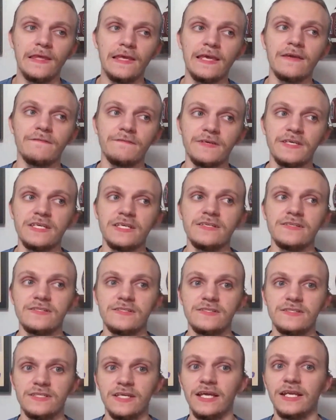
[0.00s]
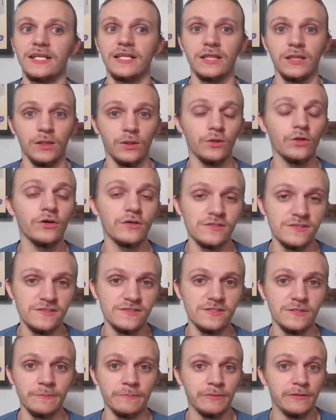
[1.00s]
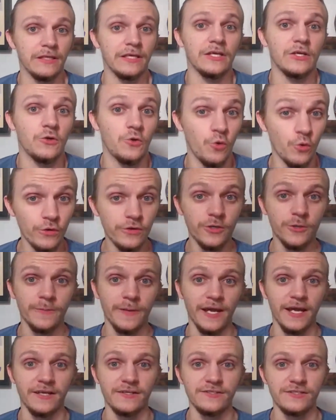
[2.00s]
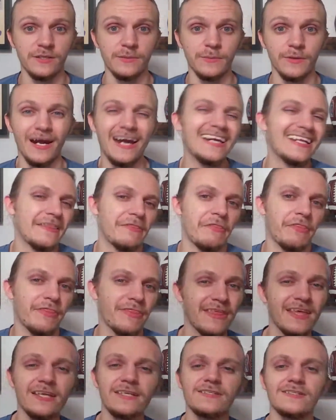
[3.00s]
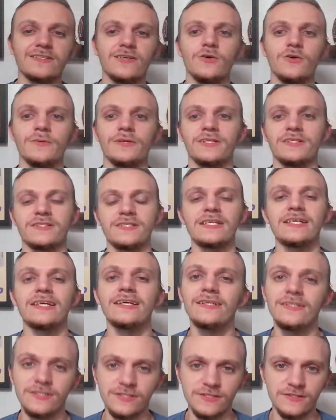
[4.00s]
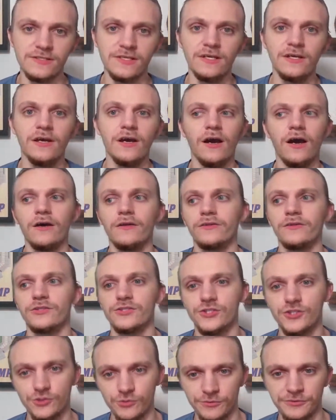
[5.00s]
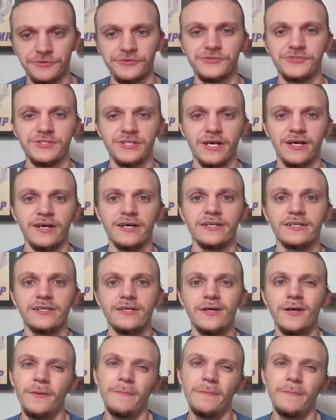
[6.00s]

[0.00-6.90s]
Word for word: if he's getting looks to play quarterback somewhere. I didn't think so because he is on the shorter side.